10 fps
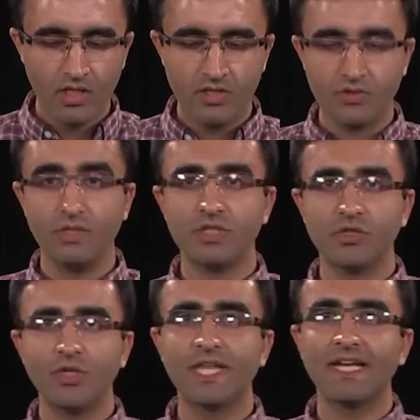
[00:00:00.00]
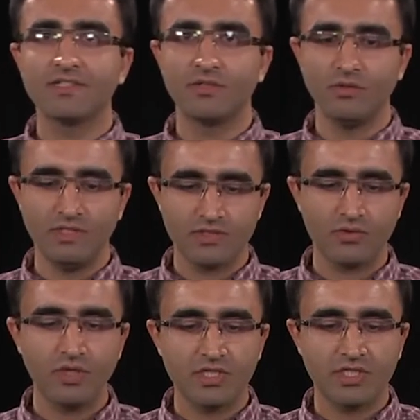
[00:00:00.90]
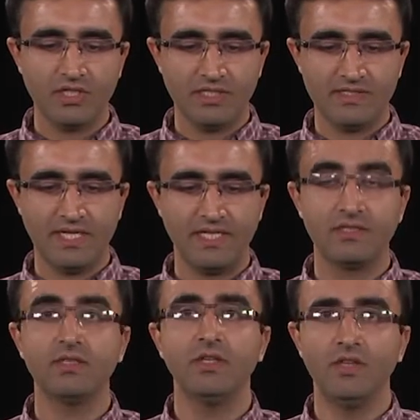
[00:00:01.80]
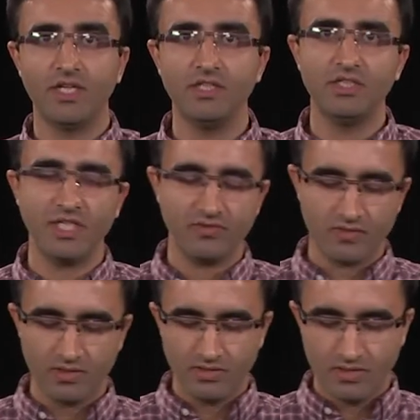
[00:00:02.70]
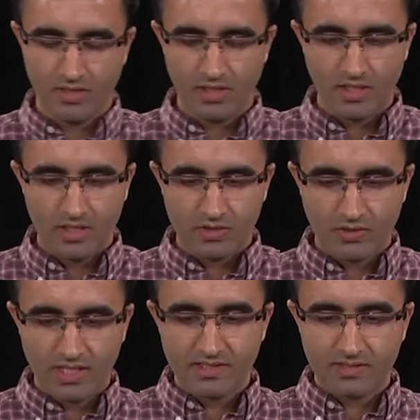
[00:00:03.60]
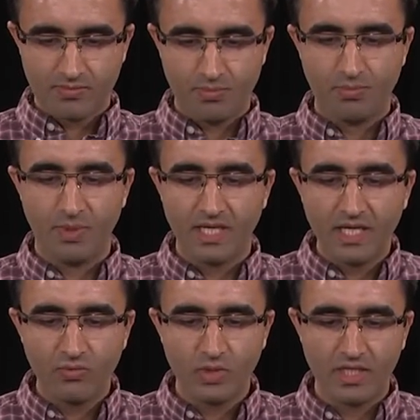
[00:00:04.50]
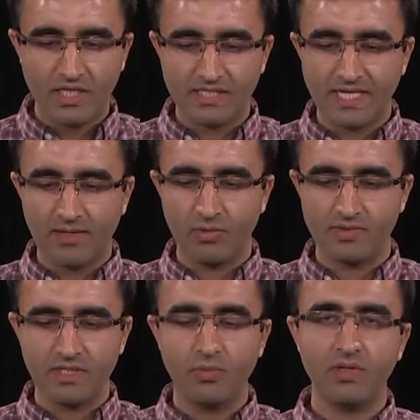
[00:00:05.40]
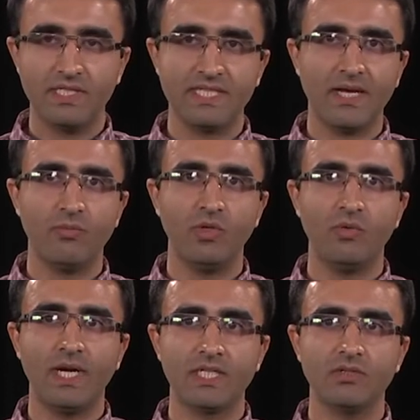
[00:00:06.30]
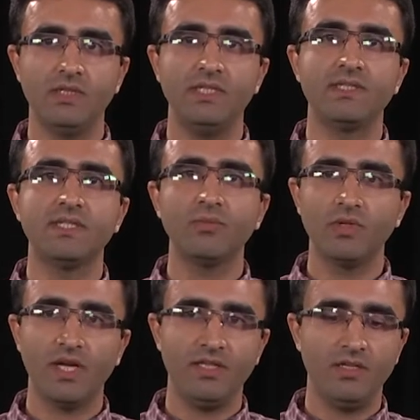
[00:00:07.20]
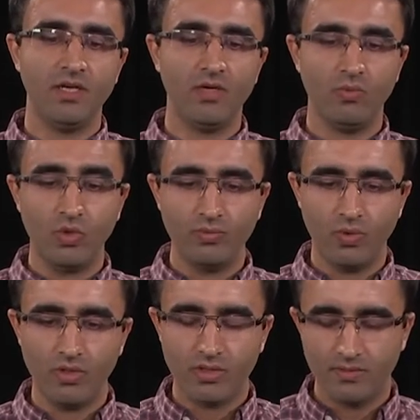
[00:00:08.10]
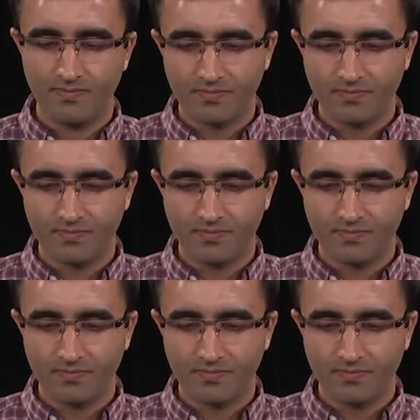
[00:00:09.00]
So the short answer to this question is that not in general. So let's begin with an example, simple example, where actually this simple idea would work.